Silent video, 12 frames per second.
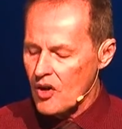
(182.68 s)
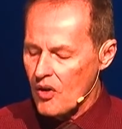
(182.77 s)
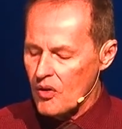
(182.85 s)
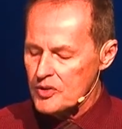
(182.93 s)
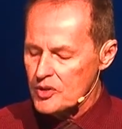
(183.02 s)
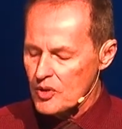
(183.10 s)

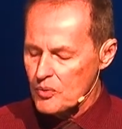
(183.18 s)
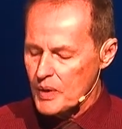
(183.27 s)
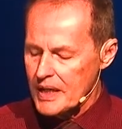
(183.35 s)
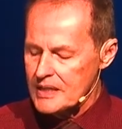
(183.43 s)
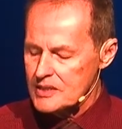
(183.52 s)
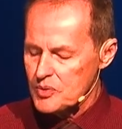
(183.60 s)
all your
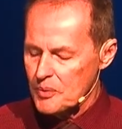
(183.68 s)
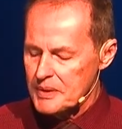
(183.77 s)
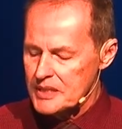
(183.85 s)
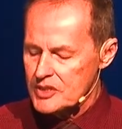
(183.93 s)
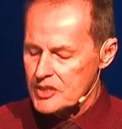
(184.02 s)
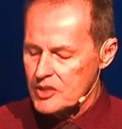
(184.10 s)
ways will
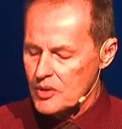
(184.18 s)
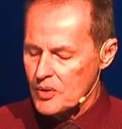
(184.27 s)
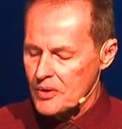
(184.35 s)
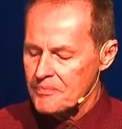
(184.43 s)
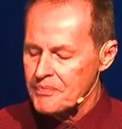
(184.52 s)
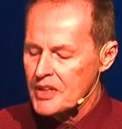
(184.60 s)
be
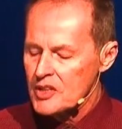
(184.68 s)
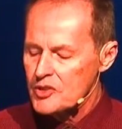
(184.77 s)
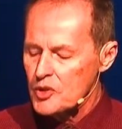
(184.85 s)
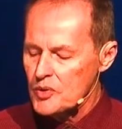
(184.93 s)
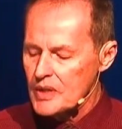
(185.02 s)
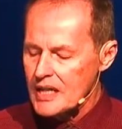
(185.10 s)
secure.
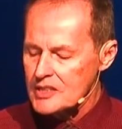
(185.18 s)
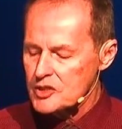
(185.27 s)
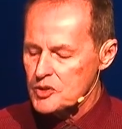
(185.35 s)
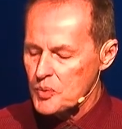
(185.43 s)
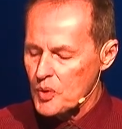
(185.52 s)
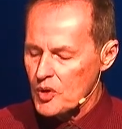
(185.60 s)
Do not
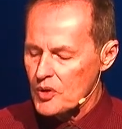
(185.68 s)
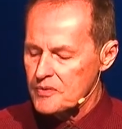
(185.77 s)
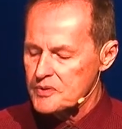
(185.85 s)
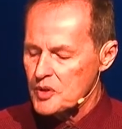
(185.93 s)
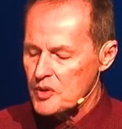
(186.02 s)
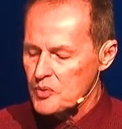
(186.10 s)

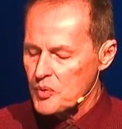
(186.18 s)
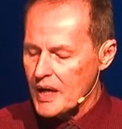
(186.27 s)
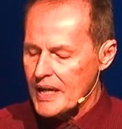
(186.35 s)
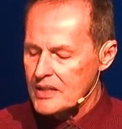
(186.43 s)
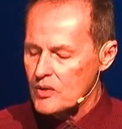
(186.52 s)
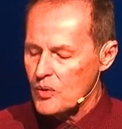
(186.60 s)
swerve to the
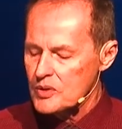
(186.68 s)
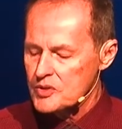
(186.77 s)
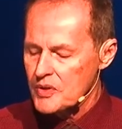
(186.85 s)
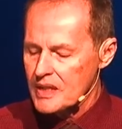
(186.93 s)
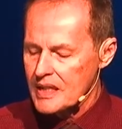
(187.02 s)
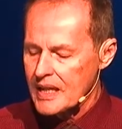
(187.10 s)
right or
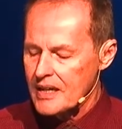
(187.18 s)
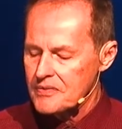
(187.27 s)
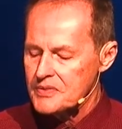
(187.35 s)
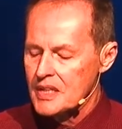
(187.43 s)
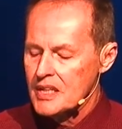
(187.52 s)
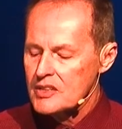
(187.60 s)
to the
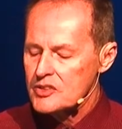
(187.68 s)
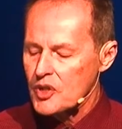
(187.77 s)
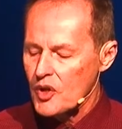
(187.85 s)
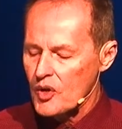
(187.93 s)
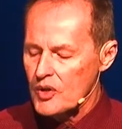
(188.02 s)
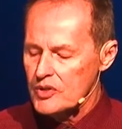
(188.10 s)
left.
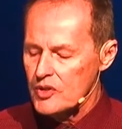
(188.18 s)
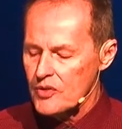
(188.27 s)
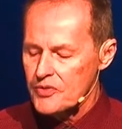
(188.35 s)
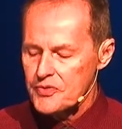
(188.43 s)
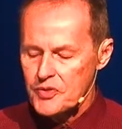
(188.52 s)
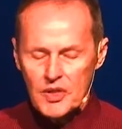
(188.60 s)
Turn your
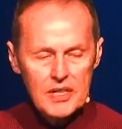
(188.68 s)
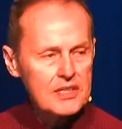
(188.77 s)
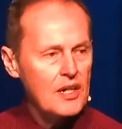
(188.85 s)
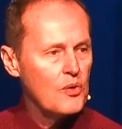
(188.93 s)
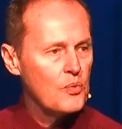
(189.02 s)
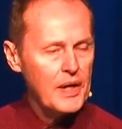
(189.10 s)
foot
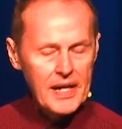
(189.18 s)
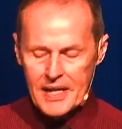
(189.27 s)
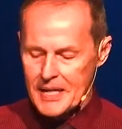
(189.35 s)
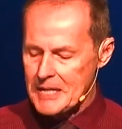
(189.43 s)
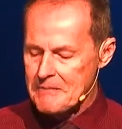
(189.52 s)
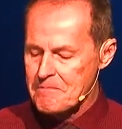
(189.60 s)

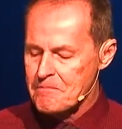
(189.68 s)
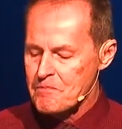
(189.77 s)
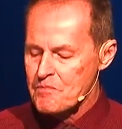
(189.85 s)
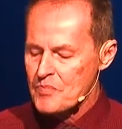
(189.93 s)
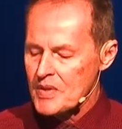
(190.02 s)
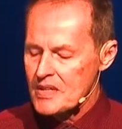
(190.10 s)
away
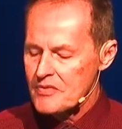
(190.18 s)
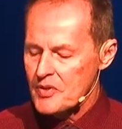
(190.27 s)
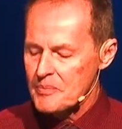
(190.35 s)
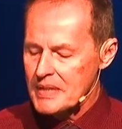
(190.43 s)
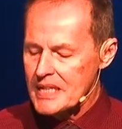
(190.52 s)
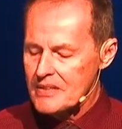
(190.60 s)

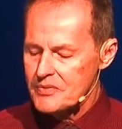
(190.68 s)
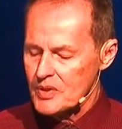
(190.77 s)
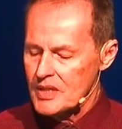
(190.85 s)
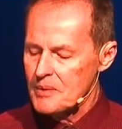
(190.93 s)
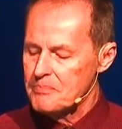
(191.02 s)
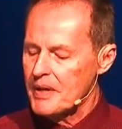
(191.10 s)
from
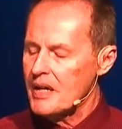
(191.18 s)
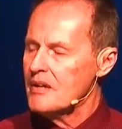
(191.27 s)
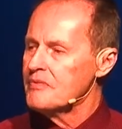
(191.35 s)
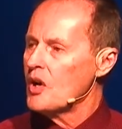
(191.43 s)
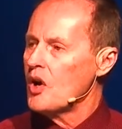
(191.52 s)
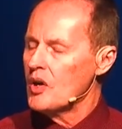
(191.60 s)
evil.
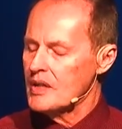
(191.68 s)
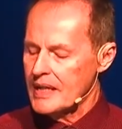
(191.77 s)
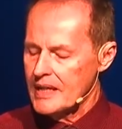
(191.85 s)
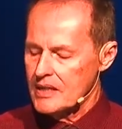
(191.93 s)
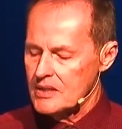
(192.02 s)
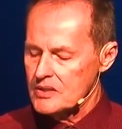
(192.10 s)
Above all
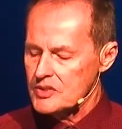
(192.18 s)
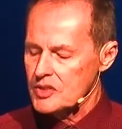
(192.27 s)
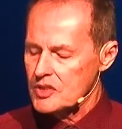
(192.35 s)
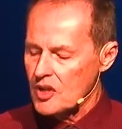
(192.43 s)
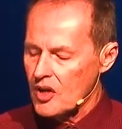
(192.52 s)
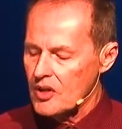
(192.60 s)
else,
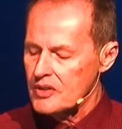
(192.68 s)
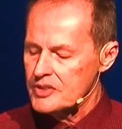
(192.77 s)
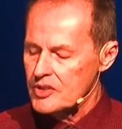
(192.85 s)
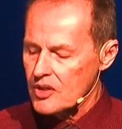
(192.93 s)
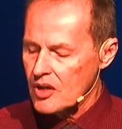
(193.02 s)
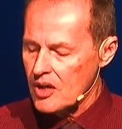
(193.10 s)
guard
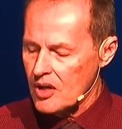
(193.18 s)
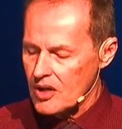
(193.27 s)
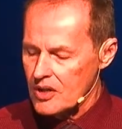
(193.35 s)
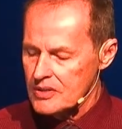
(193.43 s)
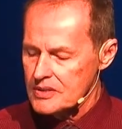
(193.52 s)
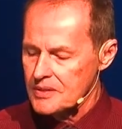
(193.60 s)
your
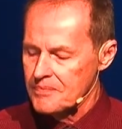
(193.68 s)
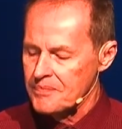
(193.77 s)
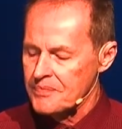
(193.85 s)
heart,